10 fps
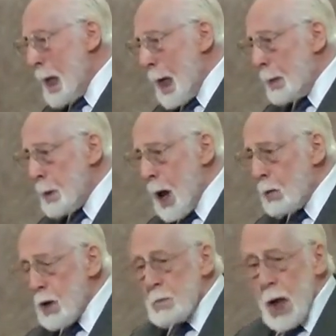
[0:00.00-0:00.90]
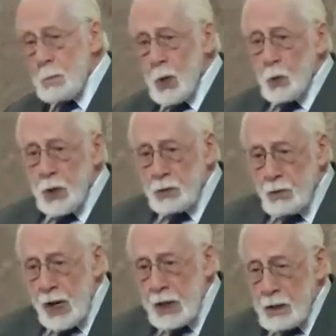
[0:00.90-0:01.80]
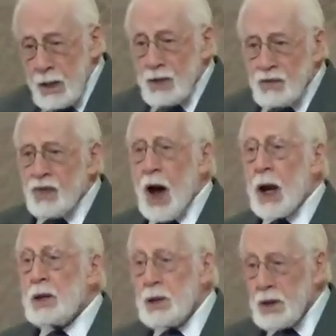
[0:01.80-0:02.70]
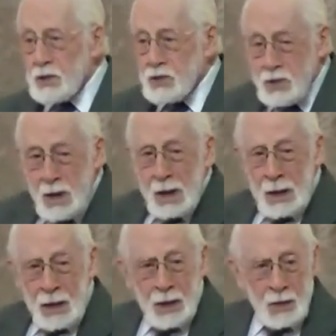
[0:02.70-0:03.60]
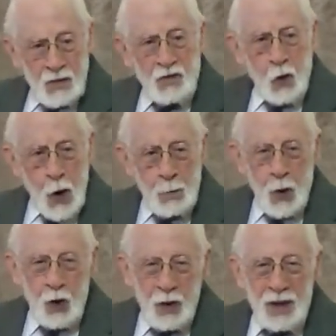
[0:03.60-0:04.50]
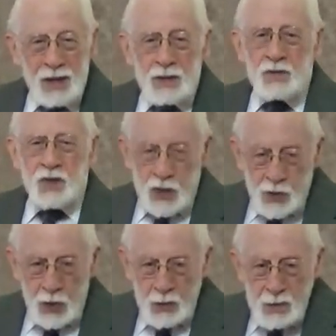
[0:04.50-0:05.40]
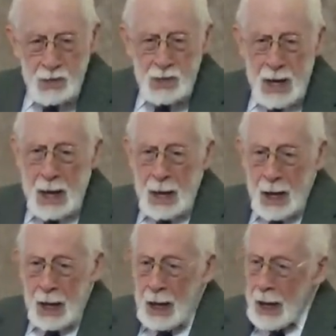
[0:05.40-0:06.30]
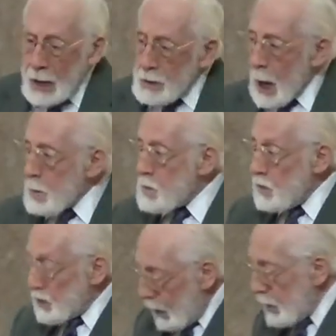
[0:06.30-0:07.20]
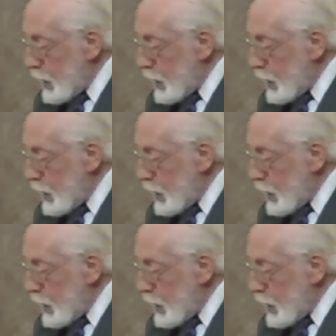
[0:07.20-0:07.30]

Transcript: And I remember with great fondness the former visits. And I'm very